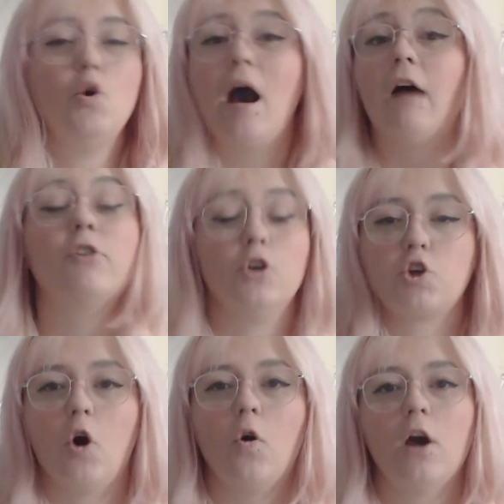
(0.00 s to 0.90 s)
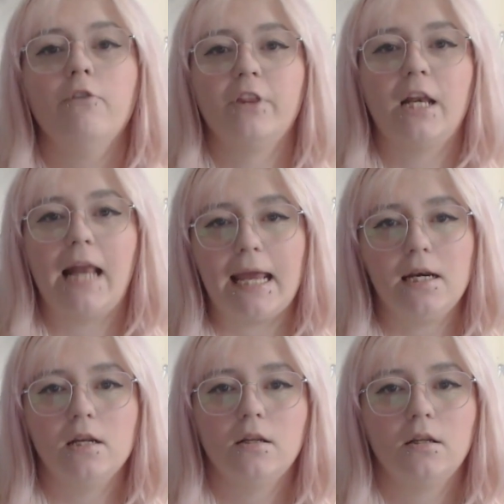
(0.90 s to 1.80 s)
you have control over the
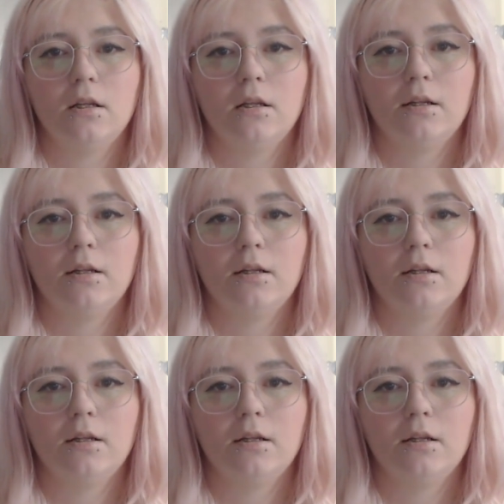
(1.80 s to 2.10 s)
lane.